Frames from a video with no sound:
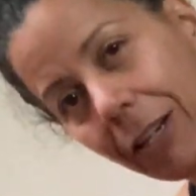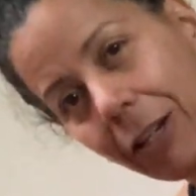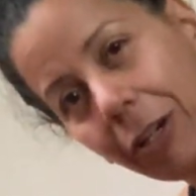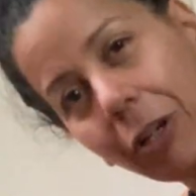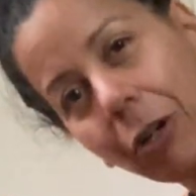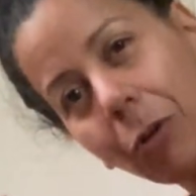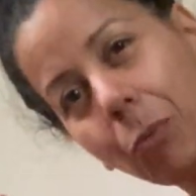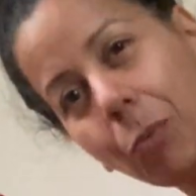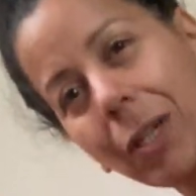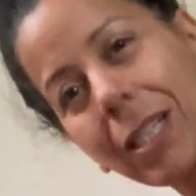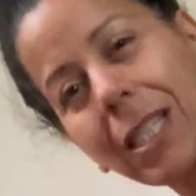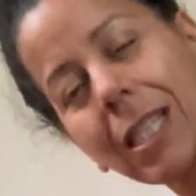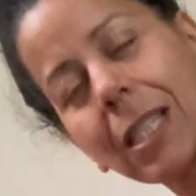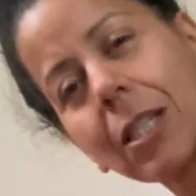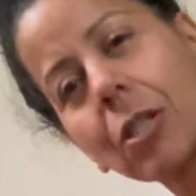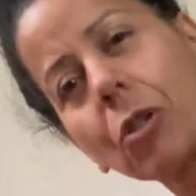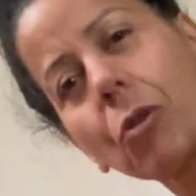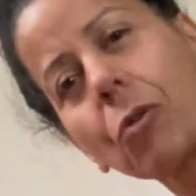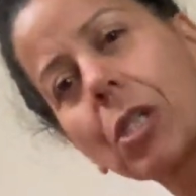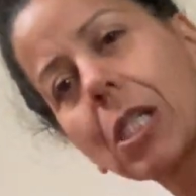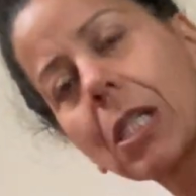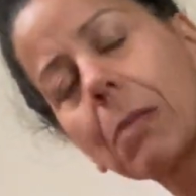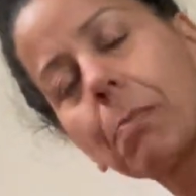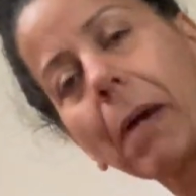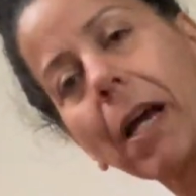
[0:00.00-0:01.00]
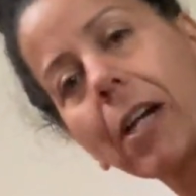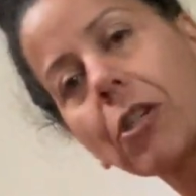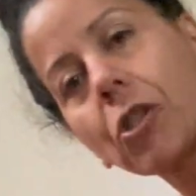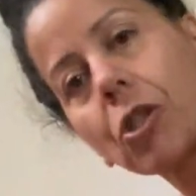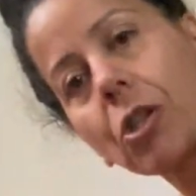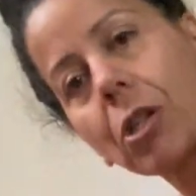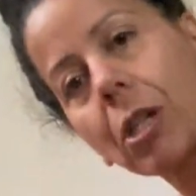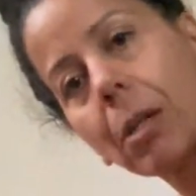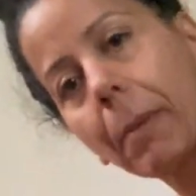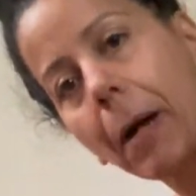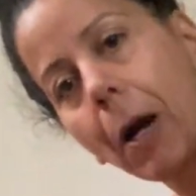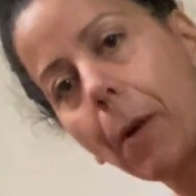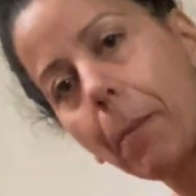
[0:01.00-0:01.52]
You know, what's so
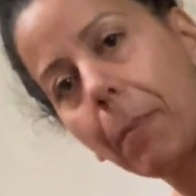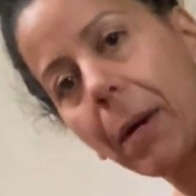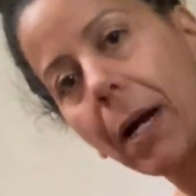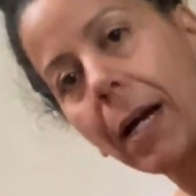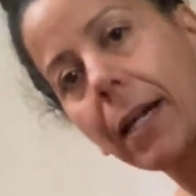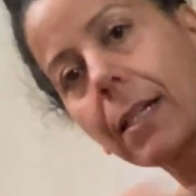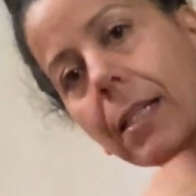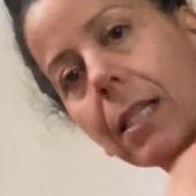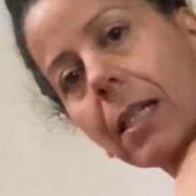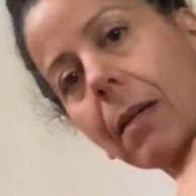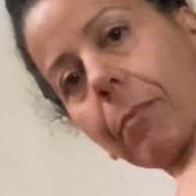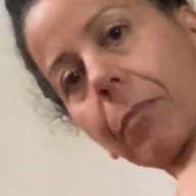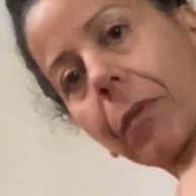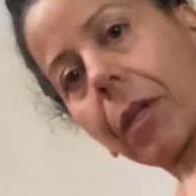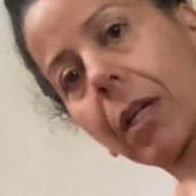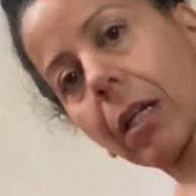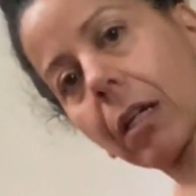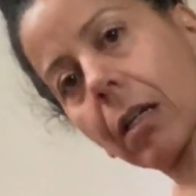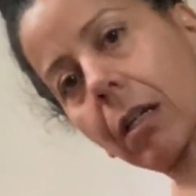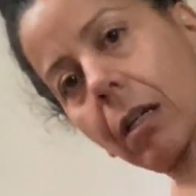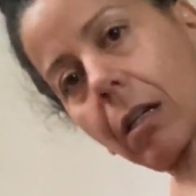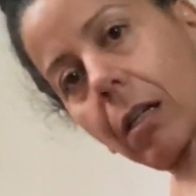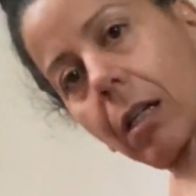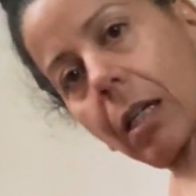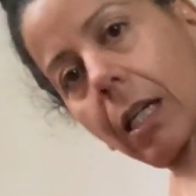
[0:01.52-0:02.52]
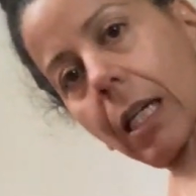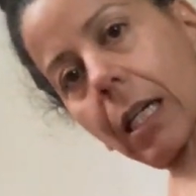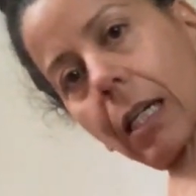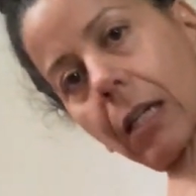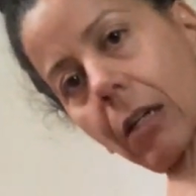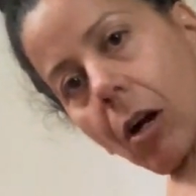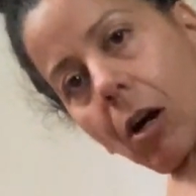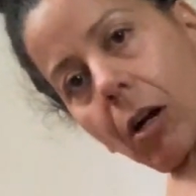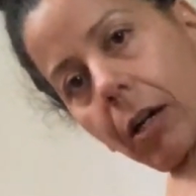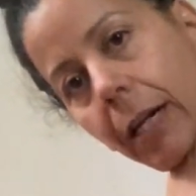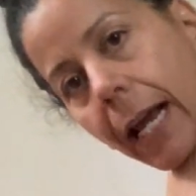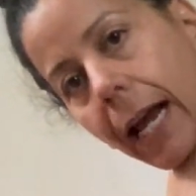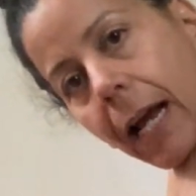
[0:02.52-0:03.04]
special about buying something
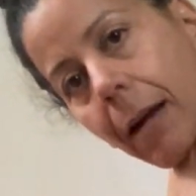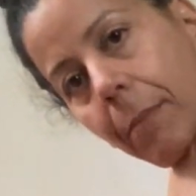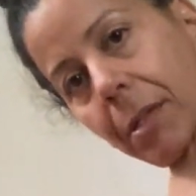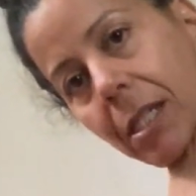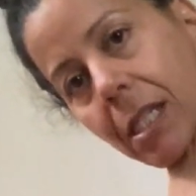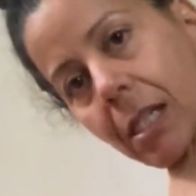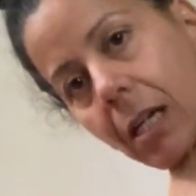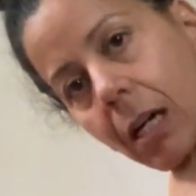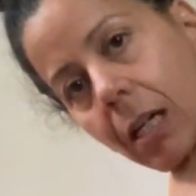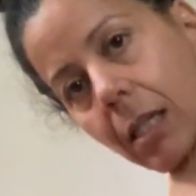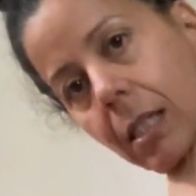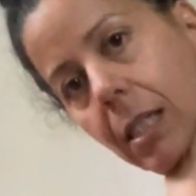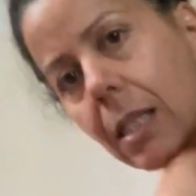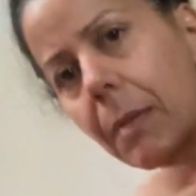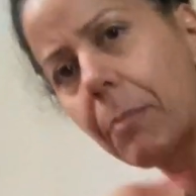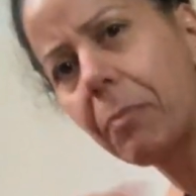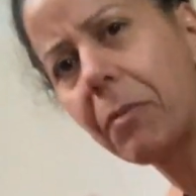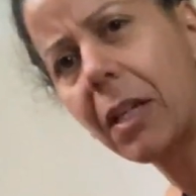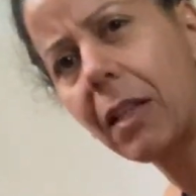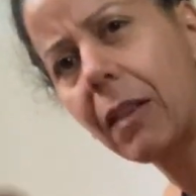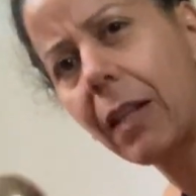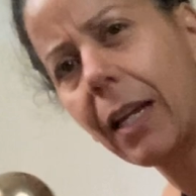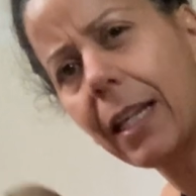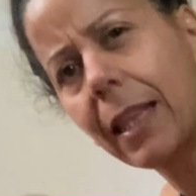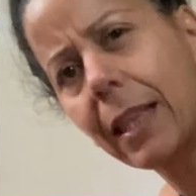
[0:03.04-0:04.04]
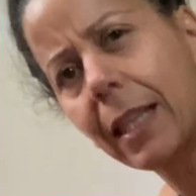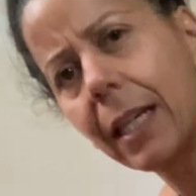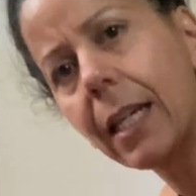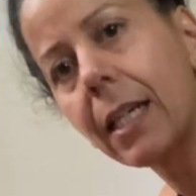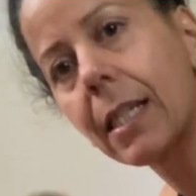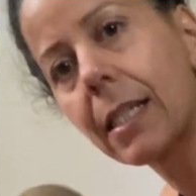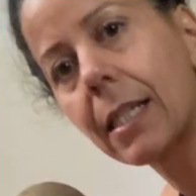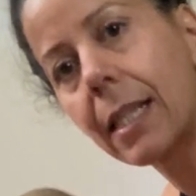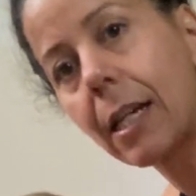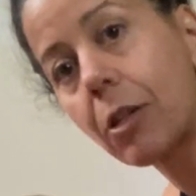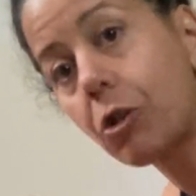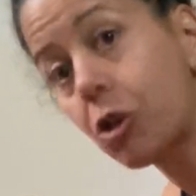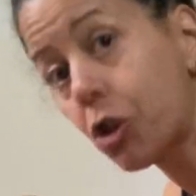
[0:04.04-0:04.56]
on Amazon, something like
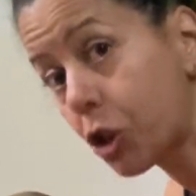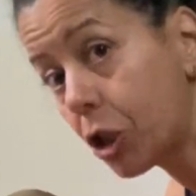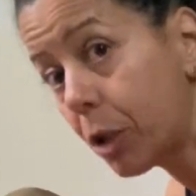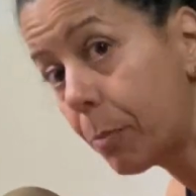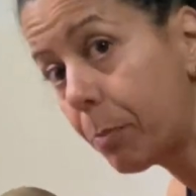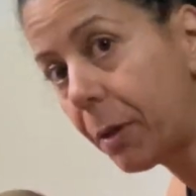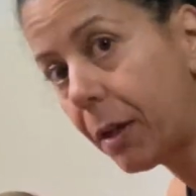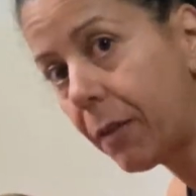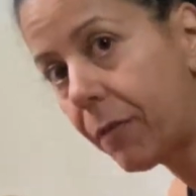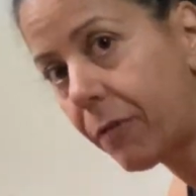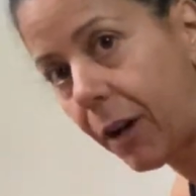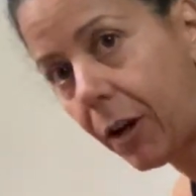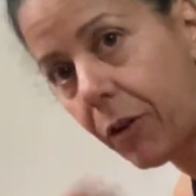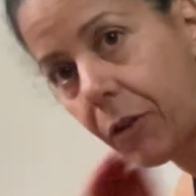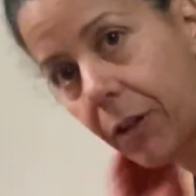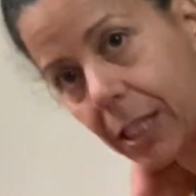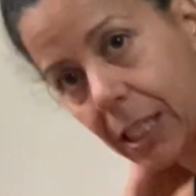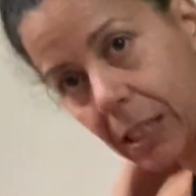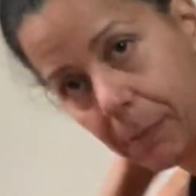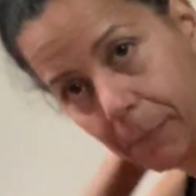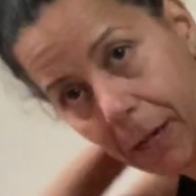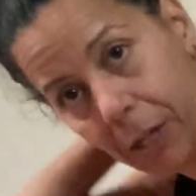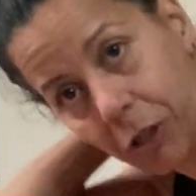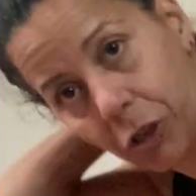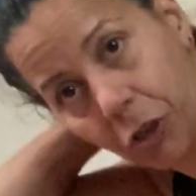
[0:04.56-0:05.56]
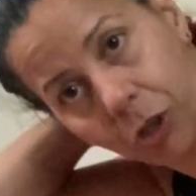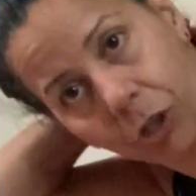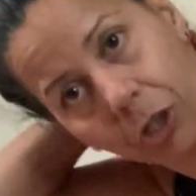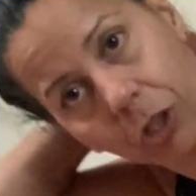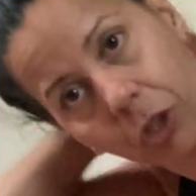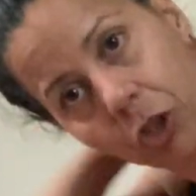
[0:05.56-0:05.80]
this that should be very special.